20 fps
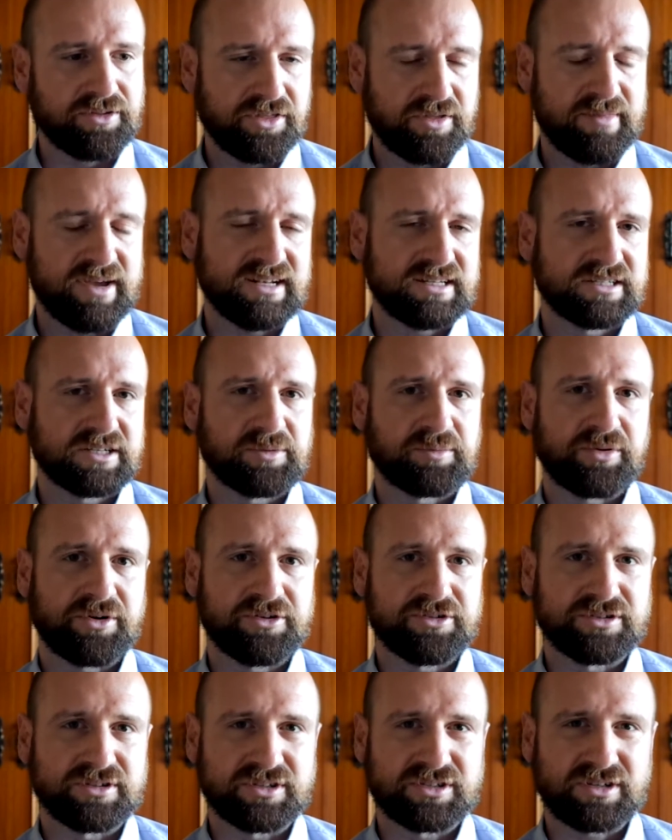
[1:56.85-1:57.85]
Themantic
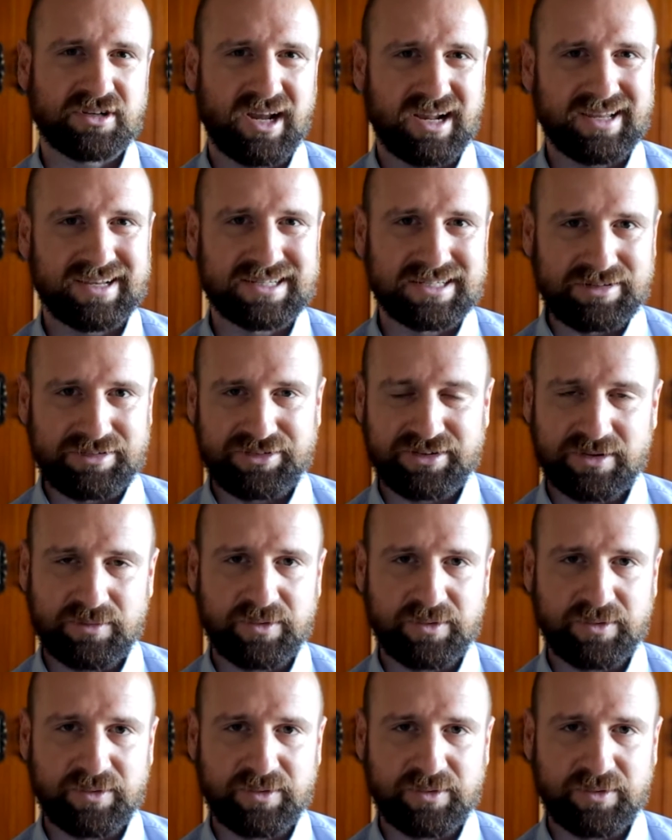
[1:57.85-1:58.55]
approach is slightly different,